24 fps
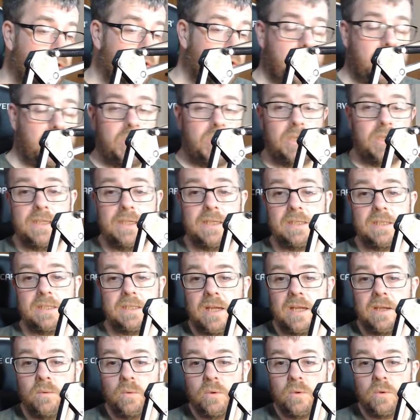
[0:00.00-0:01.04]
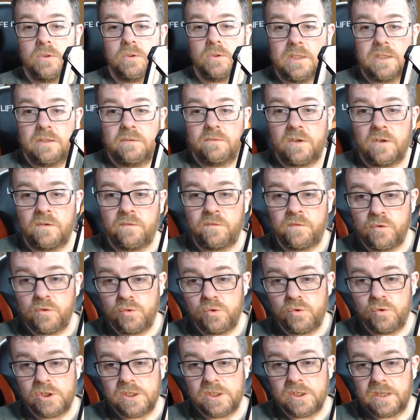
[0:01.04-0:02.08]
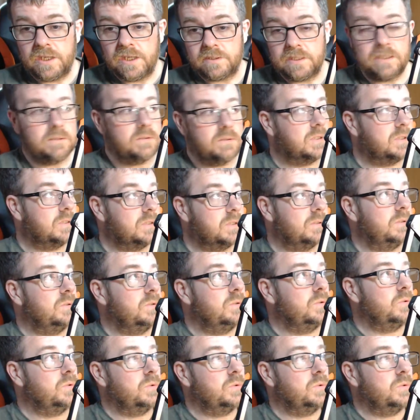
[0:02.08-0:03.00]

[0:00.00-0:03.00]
least, I want to give a few shout outs to,